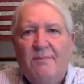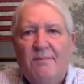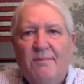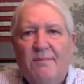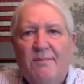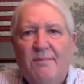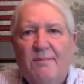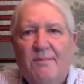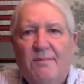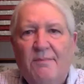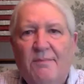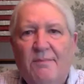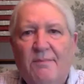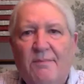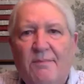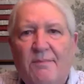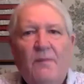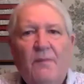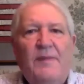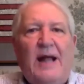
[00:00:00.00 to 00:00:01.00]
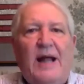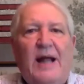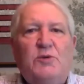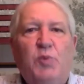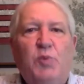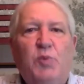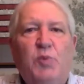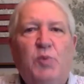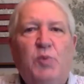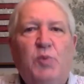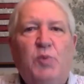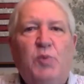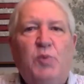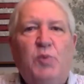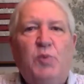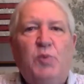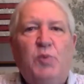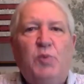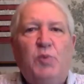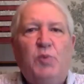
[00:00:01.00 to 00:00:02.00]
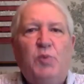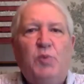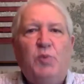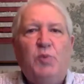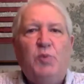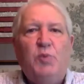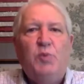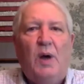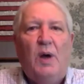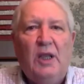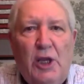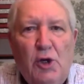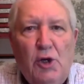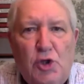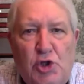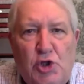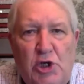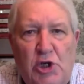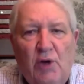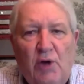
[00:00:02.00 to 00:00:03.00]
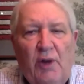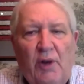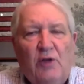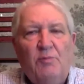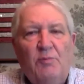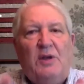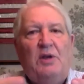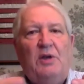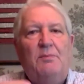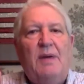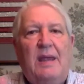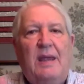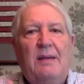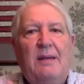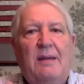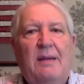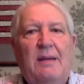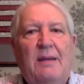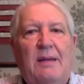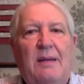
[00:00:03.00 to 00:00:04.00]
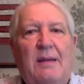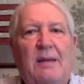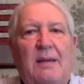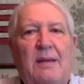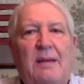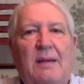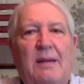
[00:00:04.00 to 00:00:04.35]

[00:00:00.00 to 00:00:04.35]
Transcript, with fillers: matters. That's what Legal Shield has meant to me my whole life.